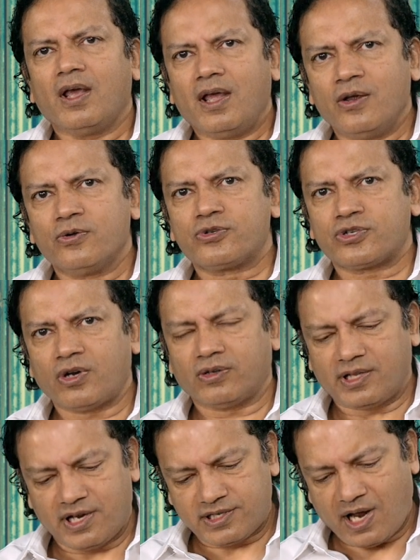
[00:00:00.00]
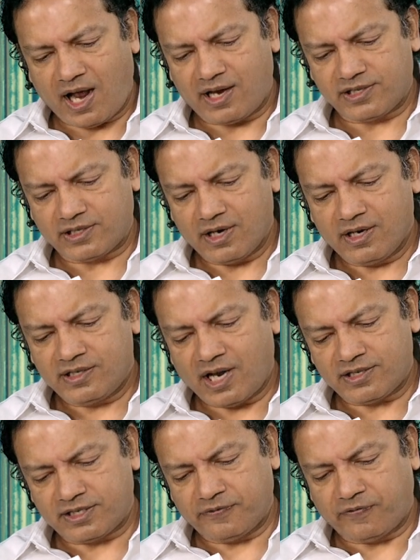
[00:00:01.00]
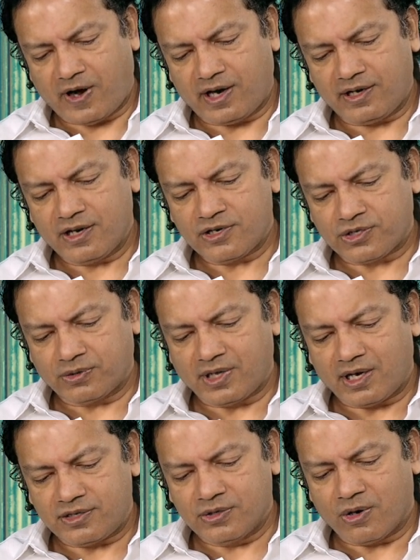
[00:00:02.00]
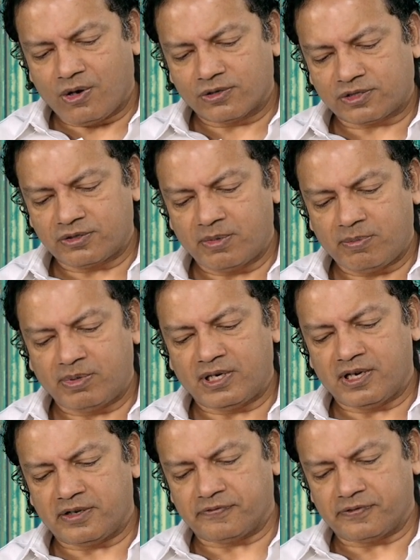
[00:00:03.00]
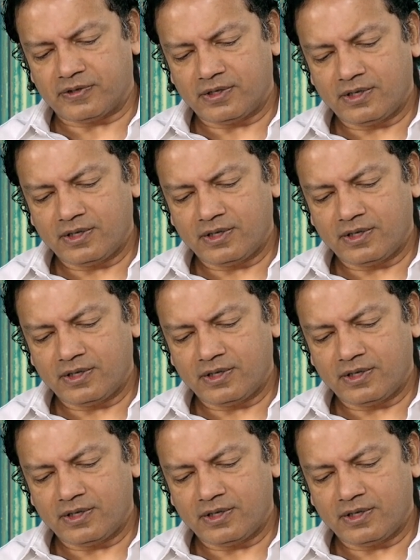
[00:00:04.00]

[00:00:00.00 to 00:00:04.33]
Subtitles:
He who saw this has testified so that you also may believe.